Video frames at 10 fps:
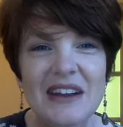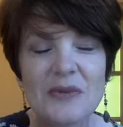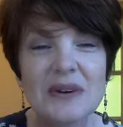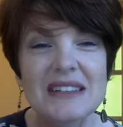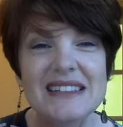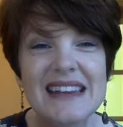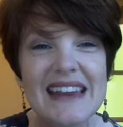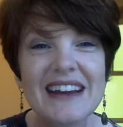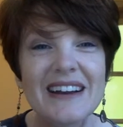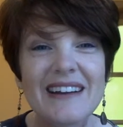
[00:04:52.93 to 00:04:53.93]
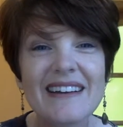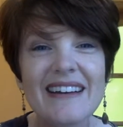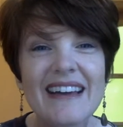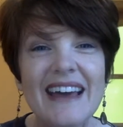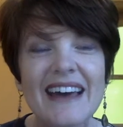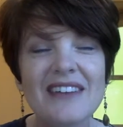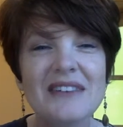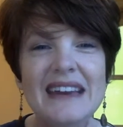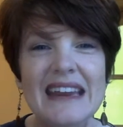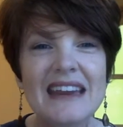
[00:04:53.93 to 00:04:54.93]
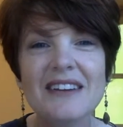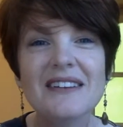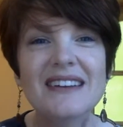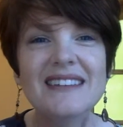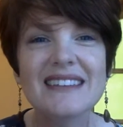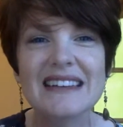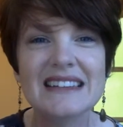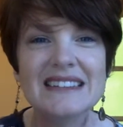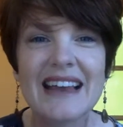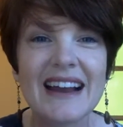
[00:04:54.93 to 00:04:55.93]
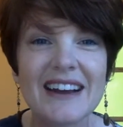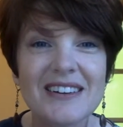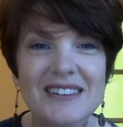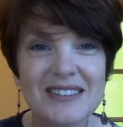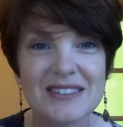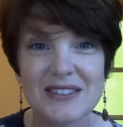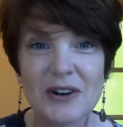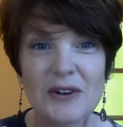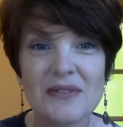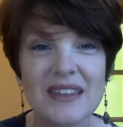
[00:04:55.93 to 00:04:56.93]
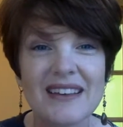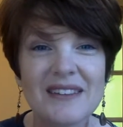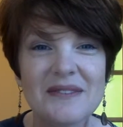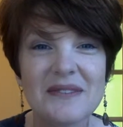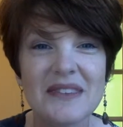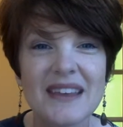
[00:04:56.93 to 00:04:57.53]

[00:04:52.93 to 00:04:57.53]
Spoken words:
We're just here out of an eagerness and desire to serve them